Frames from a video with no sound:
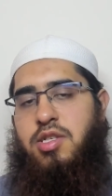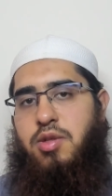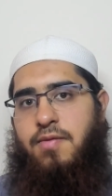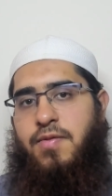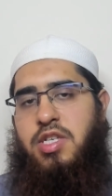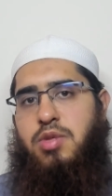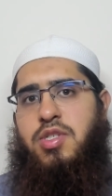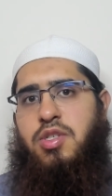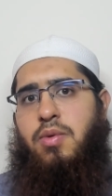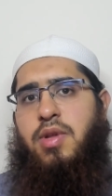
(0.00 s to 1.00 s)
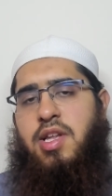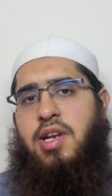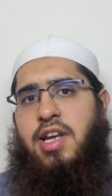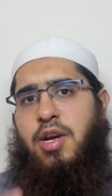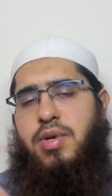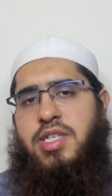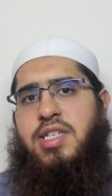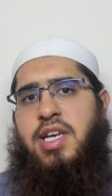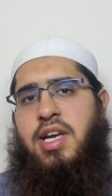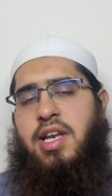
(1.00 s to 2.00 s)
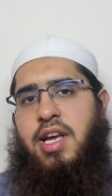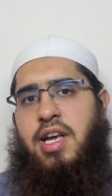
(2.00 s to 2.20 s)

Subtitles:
So the first was to do with the linguistic